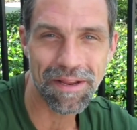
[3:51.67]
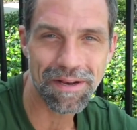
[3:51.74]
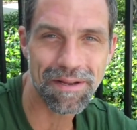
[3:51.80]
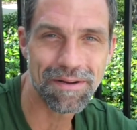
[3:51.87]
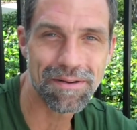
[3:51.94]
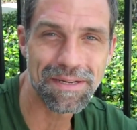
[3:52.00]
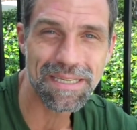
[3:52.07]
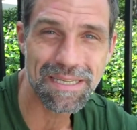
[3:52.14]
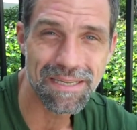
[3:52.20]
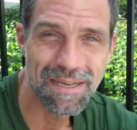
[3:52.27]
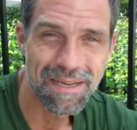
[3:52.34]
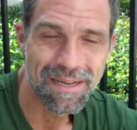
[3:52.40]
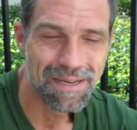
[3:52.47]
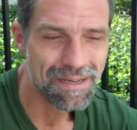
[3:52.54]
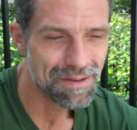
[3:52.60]
You know, it's
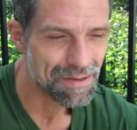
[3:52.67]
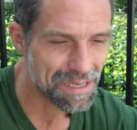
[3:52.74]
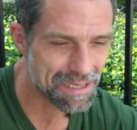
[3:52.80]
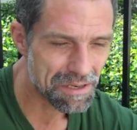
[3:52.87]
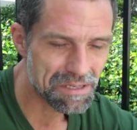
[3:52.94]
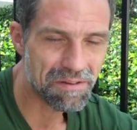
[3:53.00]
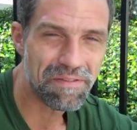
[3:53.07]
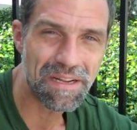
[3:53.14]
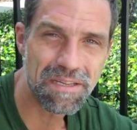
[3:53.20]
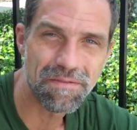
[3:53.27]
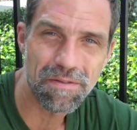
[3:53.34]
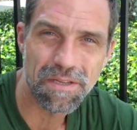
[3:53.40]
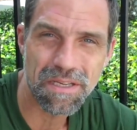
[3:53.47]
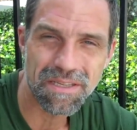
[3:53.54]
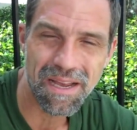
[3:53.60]
such a
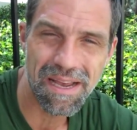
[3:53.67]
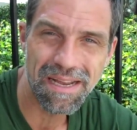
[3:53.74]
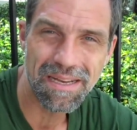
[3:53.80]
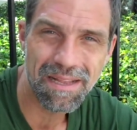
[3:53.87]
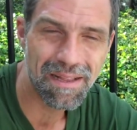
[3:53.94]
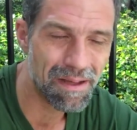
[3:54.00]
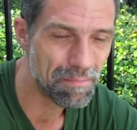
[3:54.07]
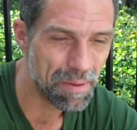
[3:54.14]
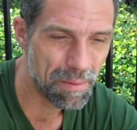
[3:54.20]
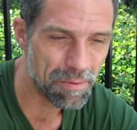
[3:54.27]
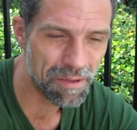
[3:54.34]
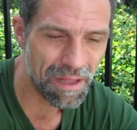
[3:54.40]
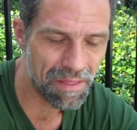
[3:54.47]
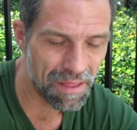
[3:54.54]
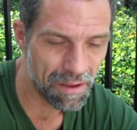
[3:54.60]
vengeful society that
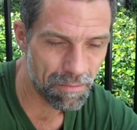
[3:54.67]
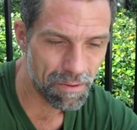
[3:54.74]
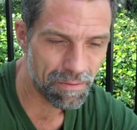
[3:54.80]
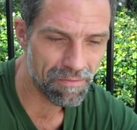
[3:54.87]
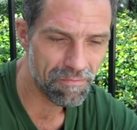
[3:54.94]
people, I think